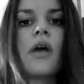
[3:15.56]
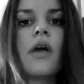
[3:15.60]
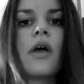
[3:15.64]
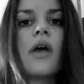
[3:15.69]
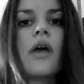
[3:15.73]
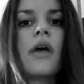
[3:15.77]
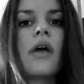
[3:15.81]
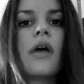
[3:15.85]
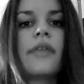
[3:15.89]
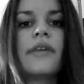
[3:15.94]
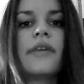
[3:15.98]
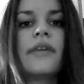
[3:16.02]

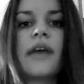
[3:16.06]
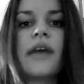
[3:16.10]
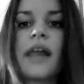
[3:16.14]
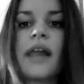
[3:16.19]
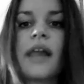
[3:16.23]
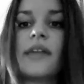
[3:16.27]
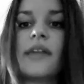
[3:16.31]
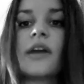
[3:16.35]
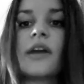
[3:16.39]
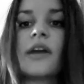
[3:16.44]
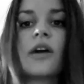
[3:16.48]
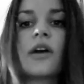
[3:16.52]
The Alina
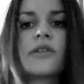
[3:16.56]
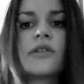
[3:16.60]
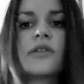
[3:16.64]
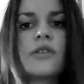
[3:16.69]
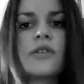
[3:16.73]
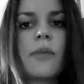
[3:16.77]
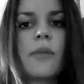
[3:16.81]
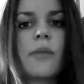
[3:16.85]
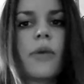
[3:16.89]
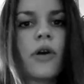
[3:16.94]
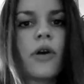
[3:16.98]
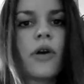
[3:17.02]
Koziol
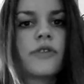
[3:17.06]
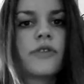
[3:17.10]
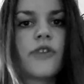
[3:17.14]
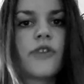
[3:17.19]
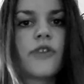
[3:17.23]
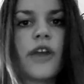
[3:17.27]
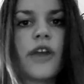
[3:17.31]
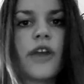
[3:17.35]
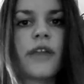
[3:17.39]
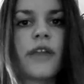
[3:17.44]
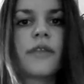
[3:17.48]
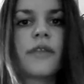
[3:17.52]

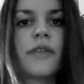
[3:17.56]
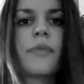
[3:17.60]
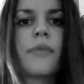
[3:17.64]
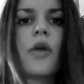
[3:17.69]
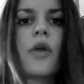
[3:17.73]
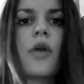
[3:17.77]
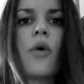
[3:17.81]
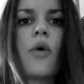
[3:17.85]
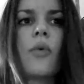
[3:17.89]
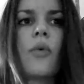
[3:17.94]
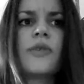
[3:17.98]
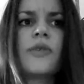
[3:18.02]
portrait
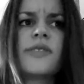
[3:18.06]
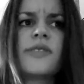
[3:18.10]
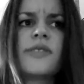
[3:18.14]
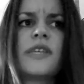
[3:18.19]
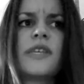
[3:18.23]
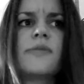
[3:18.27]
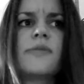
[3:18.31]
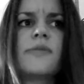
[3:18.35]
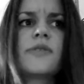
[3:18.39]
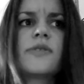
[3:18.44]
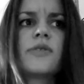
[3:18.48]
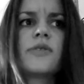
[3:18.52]

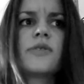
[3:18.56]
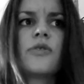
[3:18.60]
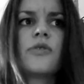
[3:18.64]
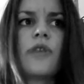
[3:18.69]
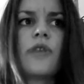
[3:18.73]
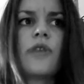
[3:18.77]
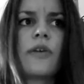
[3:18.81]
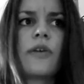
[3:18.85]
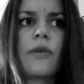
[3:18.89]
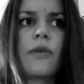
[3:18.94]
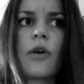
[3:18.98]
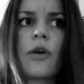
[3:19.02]
seems to
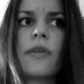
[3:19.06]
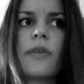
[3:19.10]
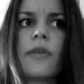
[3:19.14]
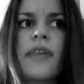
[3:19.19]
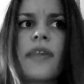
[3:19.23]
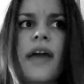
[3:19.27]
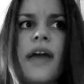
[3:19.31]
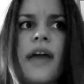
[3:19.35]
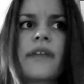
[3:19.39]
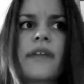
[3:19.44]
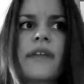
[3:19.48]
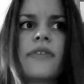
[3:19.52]

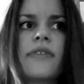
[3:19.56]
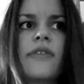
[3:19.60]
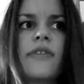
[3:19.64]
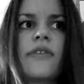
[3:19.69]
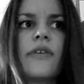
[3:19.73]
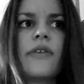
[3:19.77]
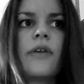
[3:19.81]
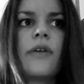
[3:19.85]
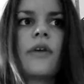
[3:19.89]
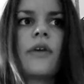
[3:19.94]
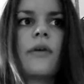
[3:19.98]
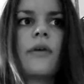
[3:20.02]
reconnect
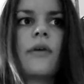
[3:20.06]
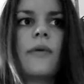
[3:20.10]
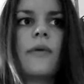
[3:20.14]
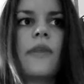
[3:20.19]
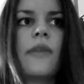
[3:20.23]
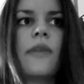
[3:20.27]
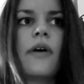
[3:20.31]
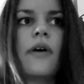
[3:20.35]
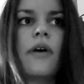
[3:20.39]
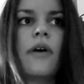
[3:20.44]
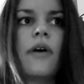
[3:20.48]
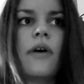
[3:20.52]
with
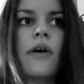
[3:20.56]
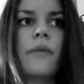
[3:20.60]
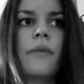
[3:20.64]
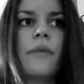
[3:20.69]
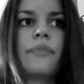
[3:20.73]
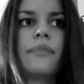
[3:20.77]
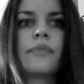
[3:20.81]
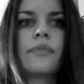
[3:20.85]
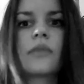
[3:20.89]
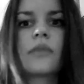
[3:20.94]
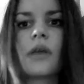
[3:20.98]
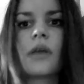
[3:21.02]
the
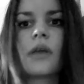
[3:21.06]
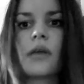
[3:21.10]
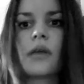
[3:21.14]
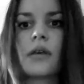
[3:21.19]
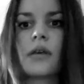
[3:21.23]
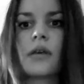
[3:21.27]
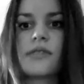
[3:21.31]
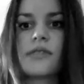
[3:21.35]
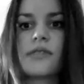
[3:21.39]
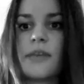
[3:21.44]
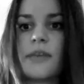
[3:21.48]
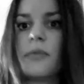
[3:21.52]

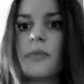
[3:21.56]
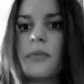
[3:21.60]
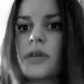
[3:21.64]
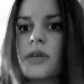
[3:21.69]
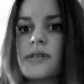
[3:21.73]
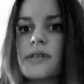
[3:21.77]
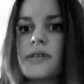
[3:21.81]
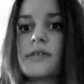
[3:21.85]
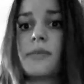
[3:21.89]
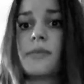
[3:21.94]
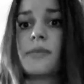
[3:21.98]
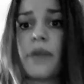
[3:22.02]

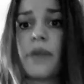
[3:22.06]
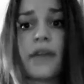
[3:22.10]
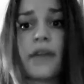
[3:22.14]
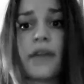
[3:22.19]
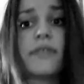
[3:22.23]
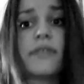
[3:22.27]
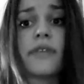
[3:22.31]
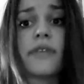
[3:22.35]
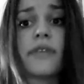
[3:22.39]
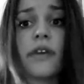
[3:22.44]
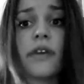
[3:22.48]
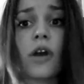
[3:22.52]
symbolist
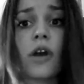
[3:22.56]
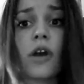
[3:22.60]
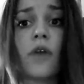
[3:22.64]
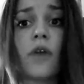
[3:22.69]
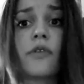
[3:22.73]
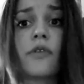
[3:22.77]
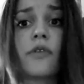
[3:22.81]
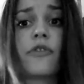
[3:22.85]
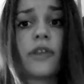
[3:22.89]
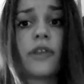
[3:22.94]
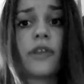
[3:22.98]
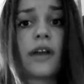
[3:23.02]
painting of
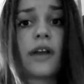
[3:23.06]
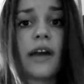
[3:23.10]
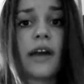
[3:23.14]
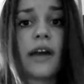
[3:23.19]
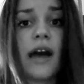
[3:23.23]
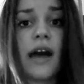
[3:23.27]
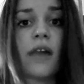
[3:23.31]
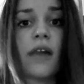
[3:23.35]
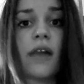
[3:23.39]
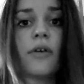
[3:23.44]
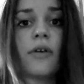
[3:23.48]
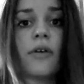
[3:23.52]
Frida
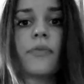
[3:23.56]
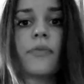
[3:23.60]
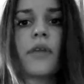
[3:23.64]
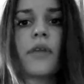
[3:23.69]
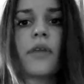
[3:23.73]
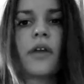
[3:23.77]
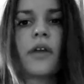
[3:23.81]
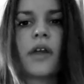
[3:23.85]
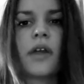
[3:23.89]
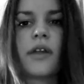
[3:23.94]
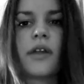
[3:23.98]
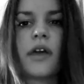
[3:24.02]
Kahlo
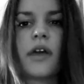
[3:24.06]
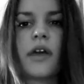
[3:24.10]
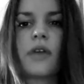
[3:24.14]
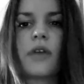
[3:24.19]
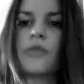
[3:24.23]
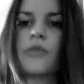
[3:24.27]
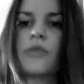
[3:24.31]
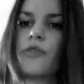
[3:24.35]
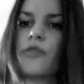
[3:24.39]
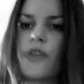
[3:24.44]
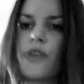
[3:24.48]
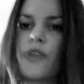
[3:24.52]
in a
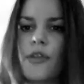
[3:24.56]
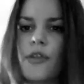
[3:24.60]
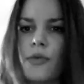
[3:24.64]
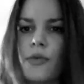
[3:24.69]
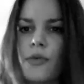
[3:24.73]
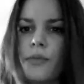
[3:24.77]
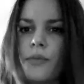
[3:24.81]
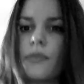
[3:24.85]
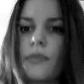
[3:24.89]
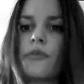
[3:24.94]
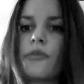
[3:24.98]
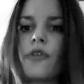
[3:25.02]
continuum
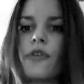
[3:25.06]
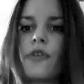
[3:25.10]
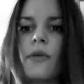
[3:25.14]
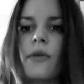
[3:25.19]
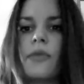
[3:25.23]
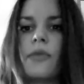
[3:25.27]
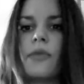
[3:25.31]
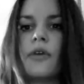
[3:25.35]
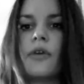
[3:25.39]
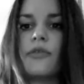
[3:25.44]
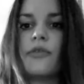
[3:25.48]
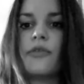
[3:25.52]
from the
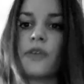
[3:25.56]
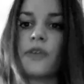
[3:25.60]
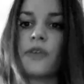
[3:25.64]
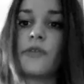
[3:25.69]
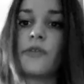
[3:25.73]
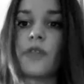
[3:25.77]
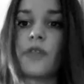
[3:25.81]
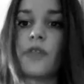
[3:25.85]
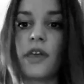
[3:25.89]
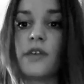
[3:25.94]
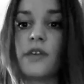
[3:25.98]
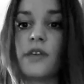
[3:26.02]

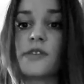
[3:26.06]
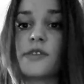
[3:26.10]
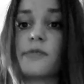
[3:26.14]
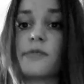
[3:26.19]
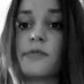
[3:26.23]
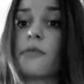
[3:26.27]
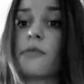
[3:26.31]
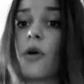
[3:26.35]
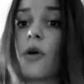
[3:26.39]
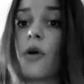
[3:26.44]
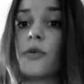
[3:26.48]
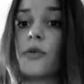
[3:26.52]
50s
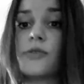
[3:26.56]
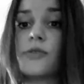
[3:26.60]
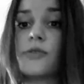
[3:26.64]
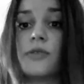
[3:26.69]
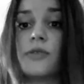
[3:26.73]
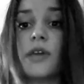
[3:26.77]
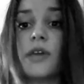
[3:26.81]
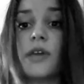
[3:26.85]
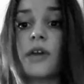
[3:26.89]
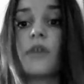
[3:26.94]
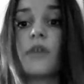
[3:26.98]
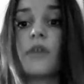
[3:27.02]
brought to the
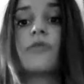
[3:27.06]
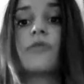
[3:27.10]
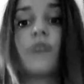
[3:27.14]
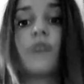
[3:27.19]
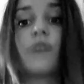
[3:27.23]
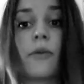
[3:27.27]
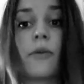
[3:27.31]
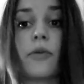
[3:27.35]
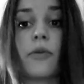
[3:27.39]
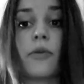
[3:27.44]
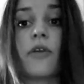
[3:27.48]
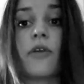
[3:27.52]

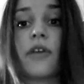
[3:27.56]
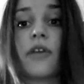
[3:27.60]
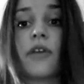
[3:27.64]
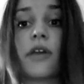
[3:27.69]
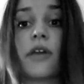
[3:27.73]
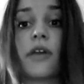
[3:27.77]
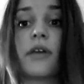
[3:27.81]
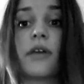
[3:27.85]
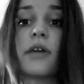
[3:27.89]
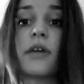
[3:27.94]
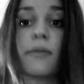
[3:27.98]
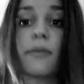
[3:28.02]
contemporary
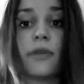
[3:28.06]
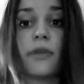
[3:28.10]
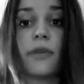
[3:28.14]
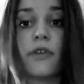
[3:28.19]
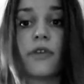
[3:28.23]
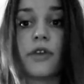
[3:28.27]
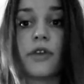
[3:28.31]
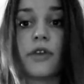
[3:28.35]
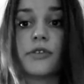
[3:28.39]
period.